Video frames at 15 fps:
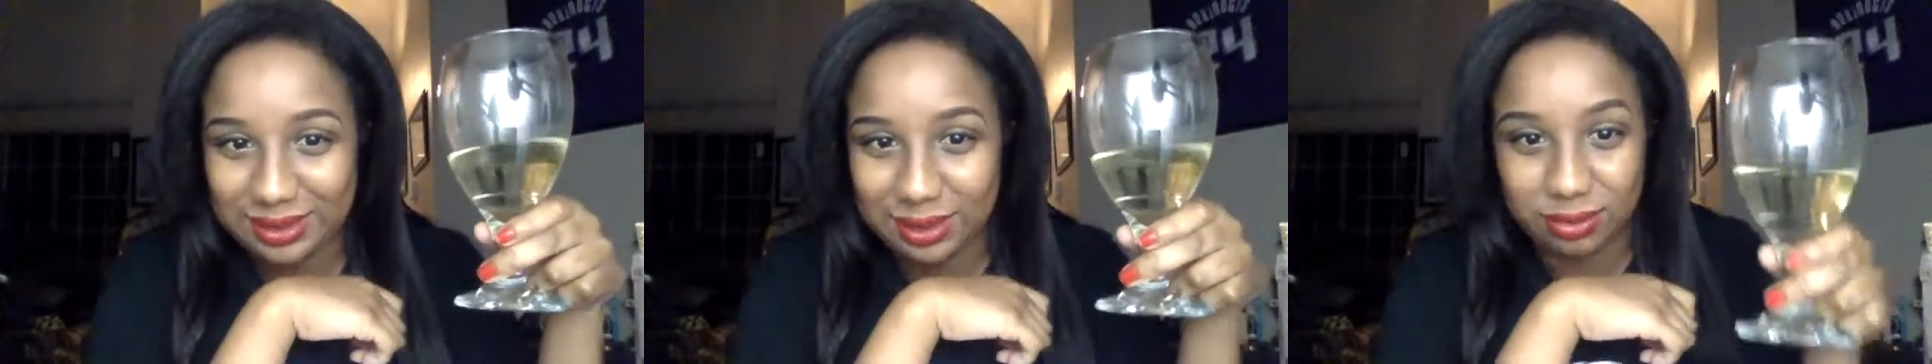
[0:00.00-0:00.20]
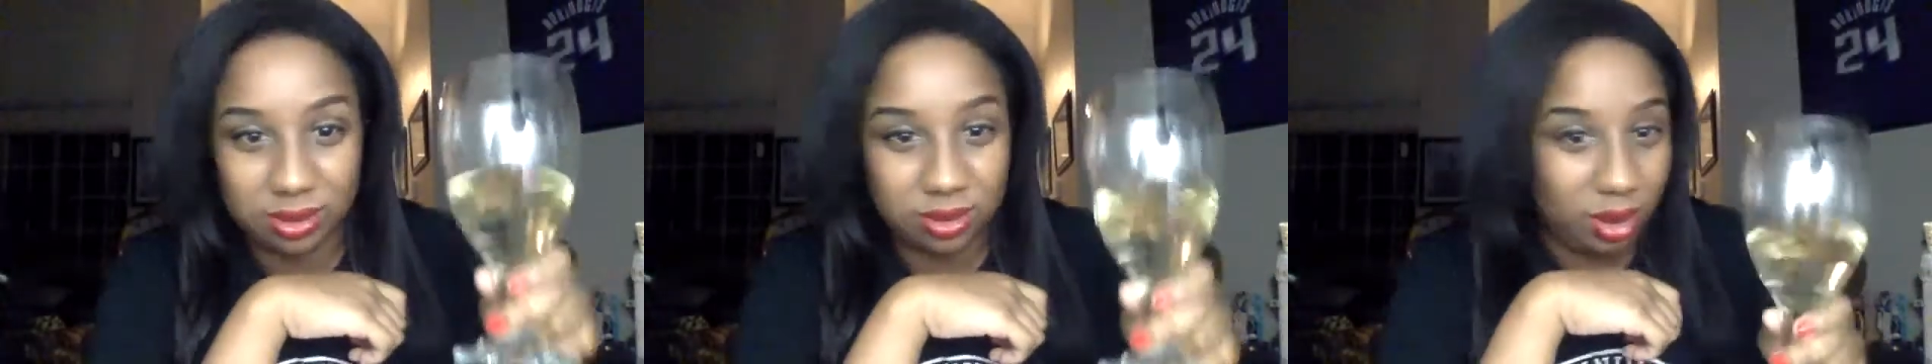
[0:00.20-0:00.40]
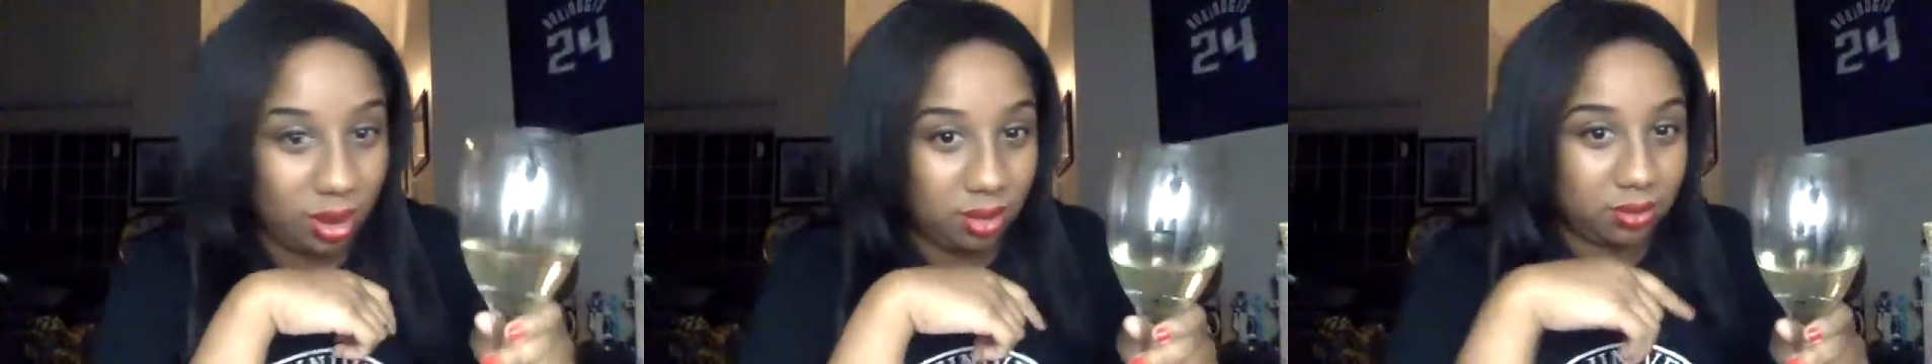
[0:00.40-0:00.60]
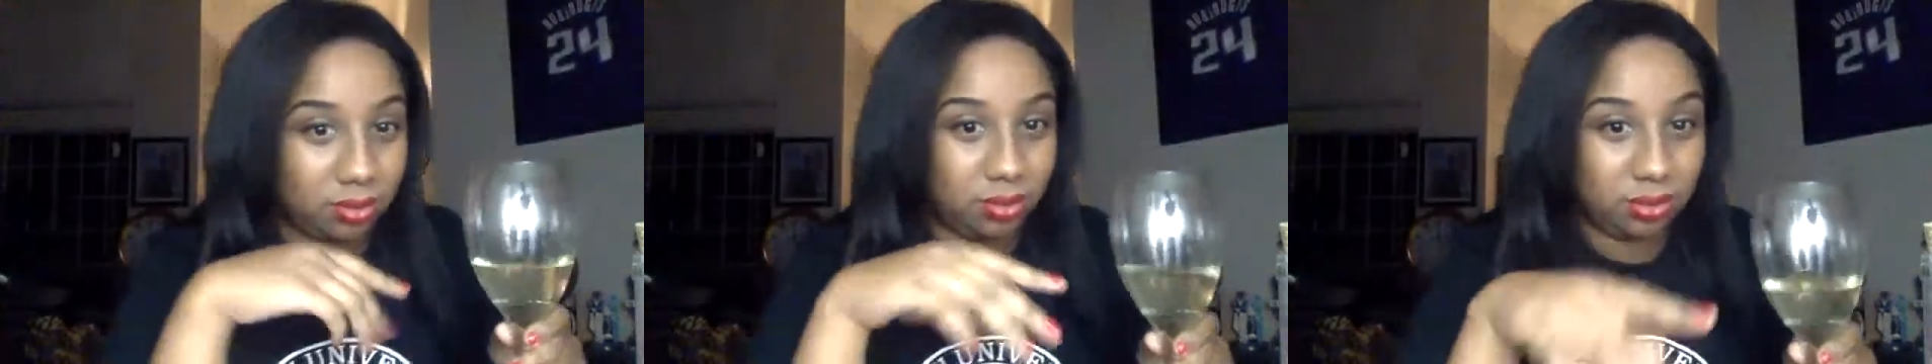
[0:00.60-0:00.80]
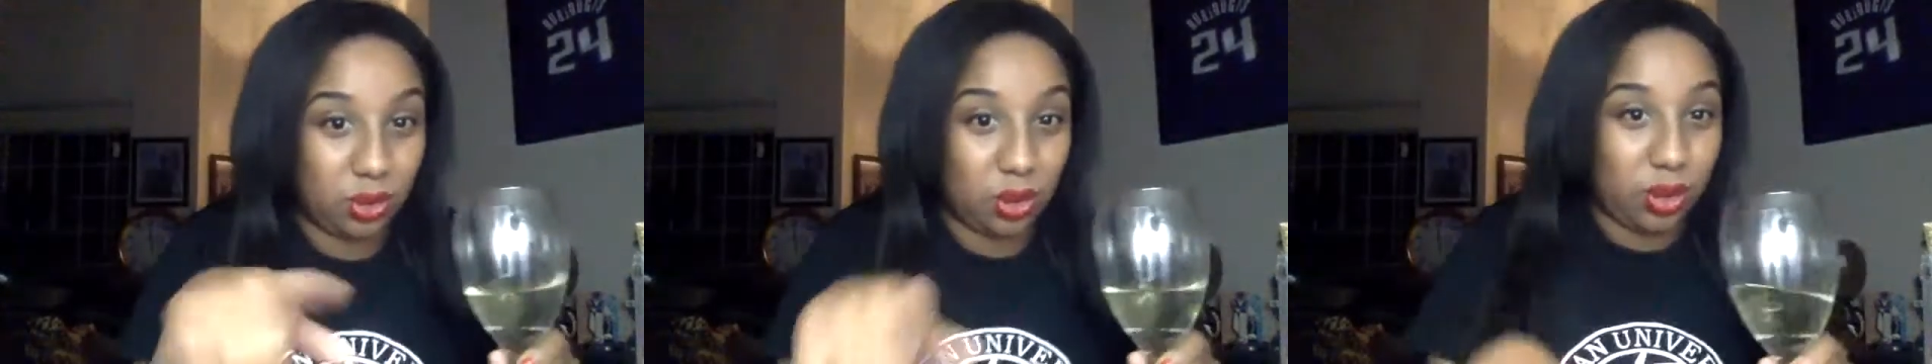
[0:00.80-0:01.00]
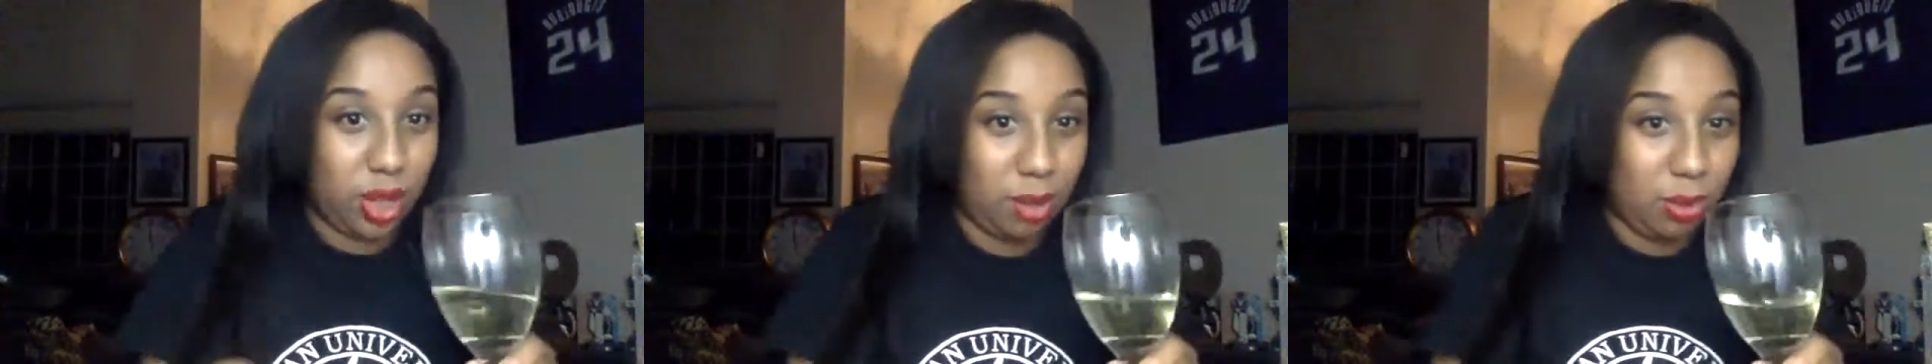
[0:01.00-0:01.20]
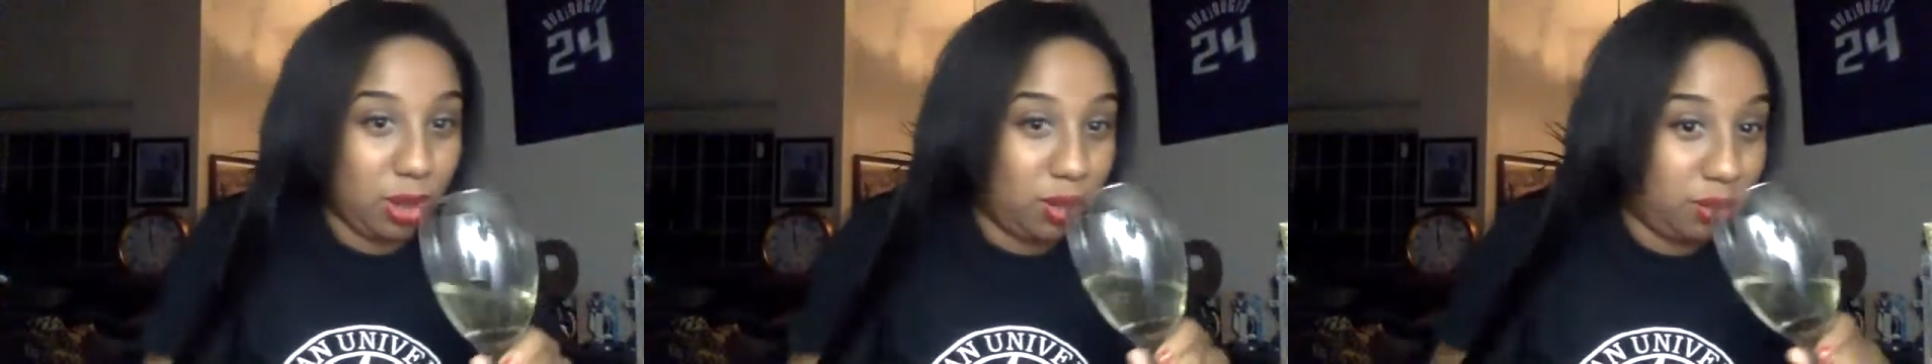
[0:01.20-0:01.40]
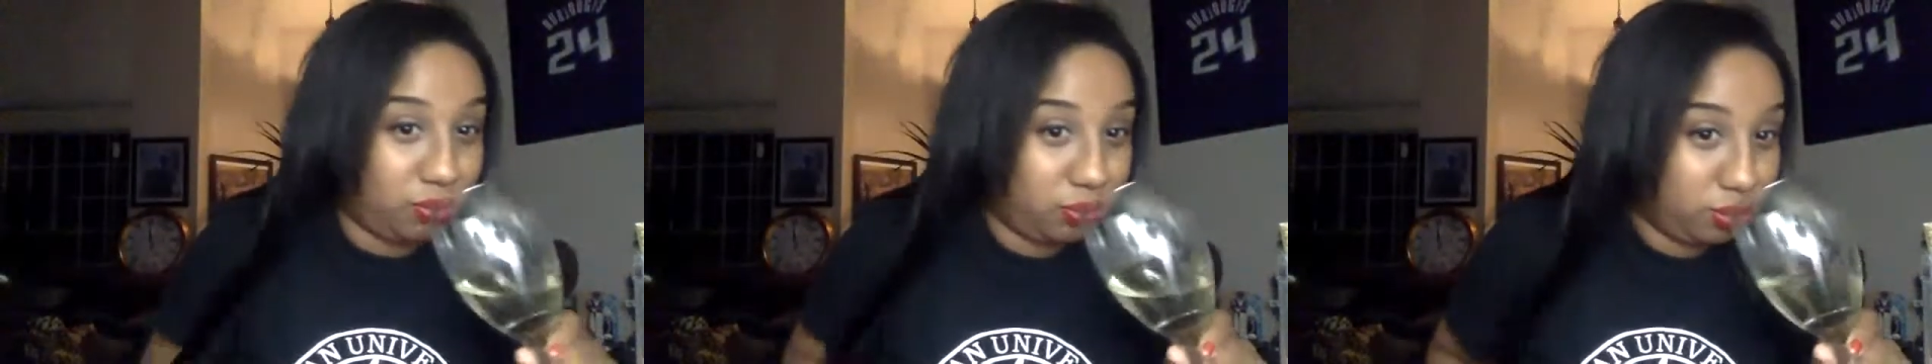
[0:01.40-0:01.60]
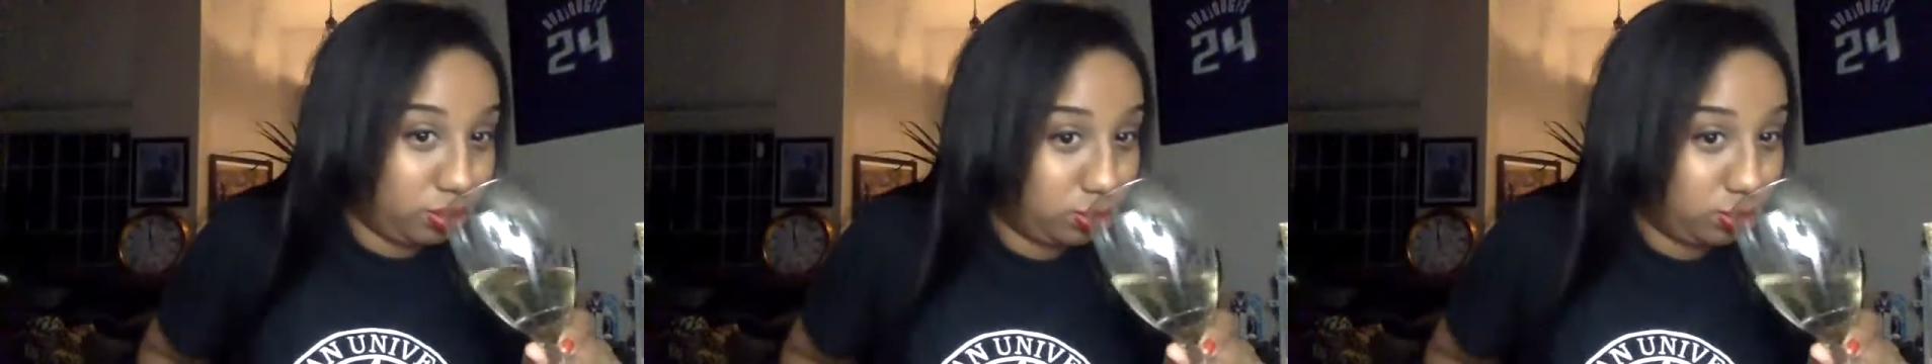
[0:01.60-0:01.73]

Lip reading: I was like, turn camera off.